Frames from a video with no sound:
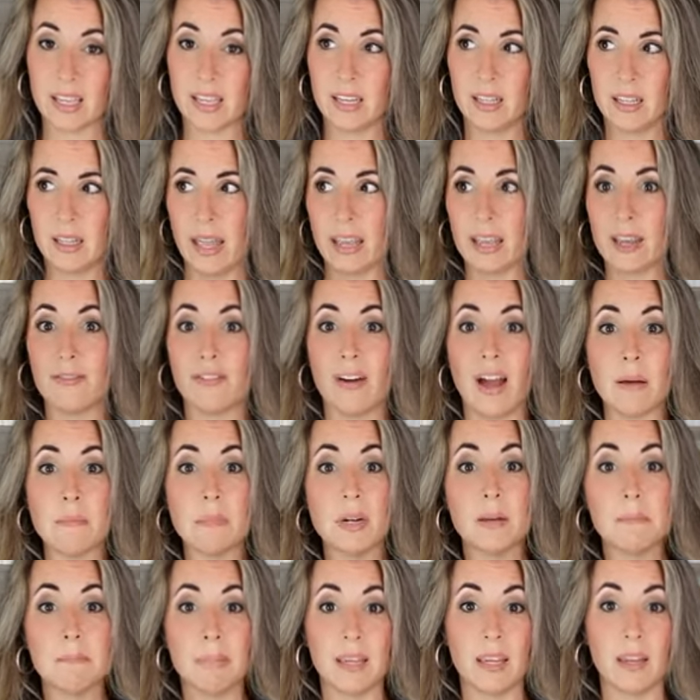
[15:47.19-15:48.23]
like if i'm
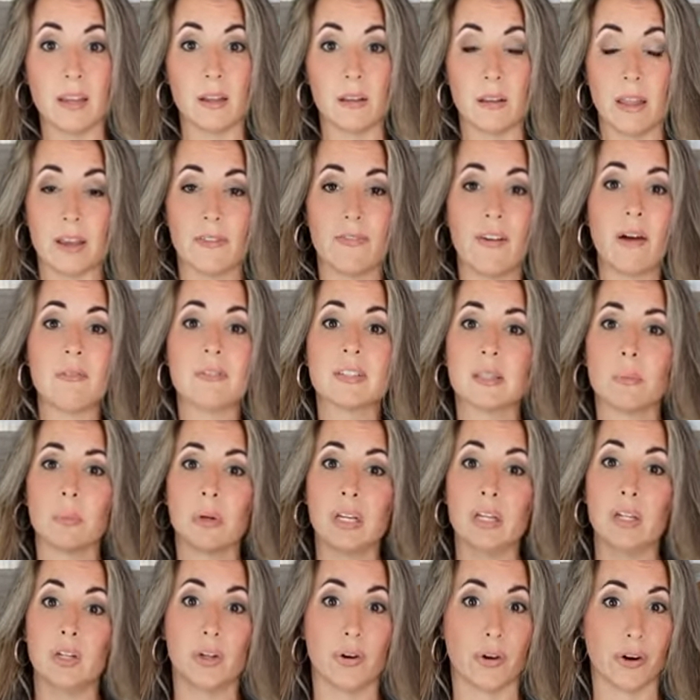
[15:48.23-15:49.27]
gonna be like if i was someone
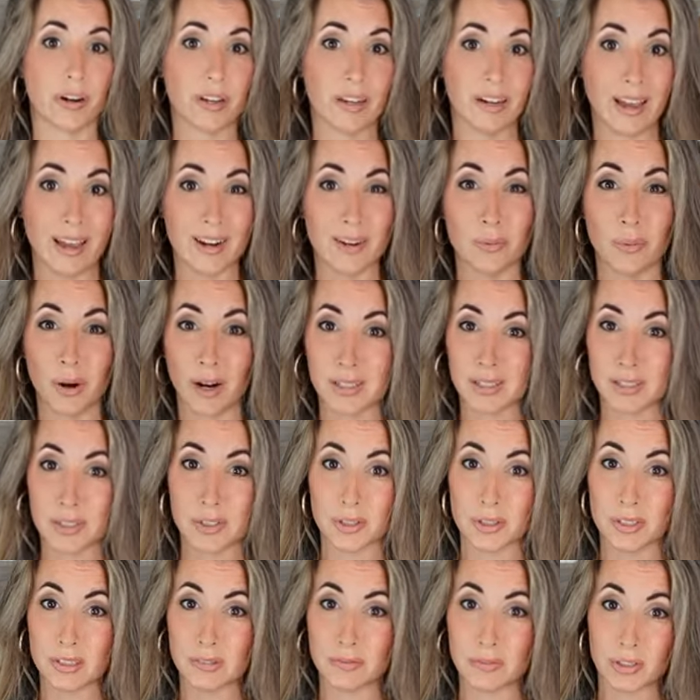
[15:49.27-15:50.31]
in new york and had to walk the
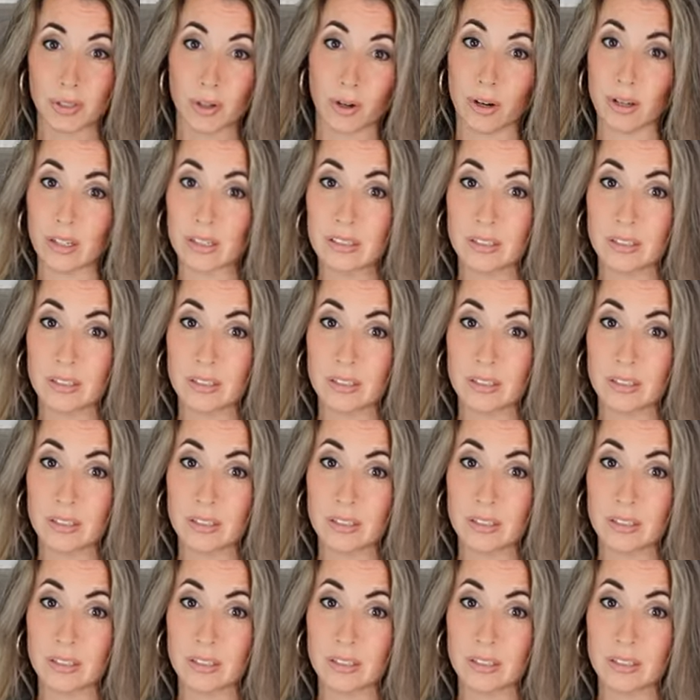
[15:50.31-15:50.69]
streets of new york